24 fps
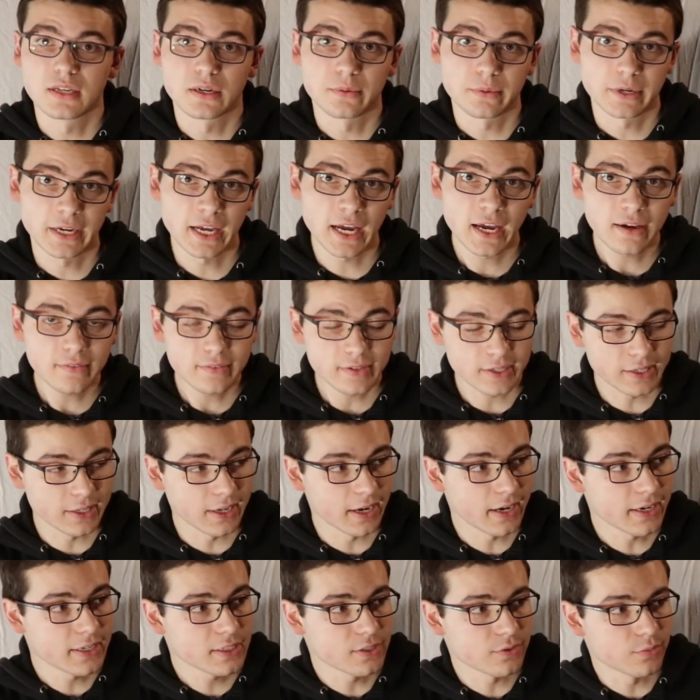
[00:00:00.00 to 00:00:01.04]
there we have it,
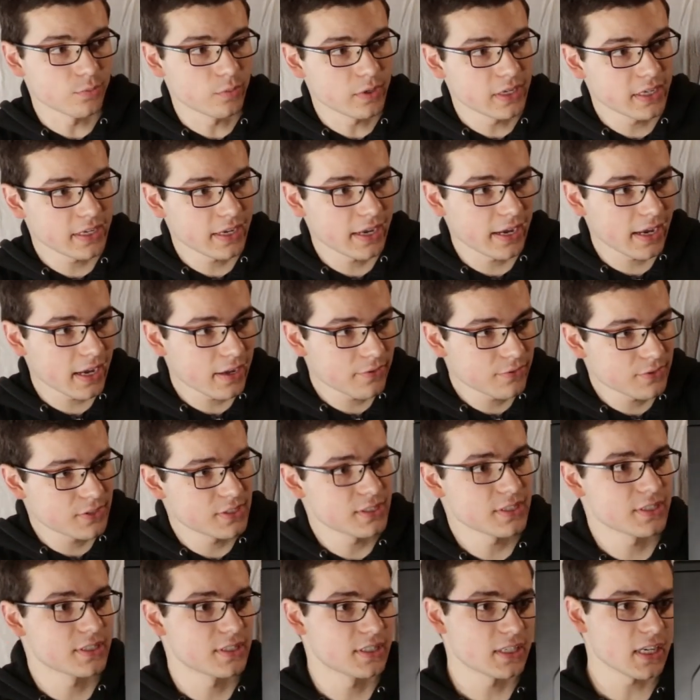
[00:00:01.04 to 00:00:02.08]
guys. We have
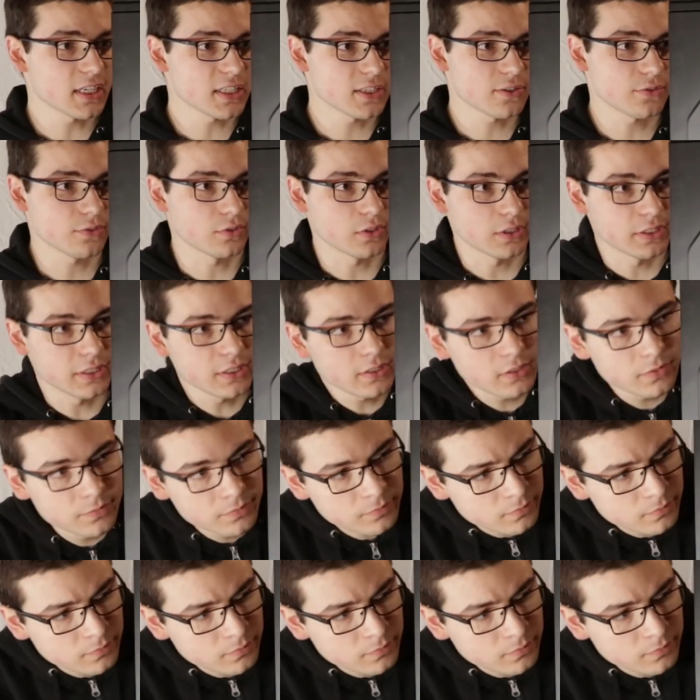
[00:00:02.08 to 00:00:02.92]
successfully,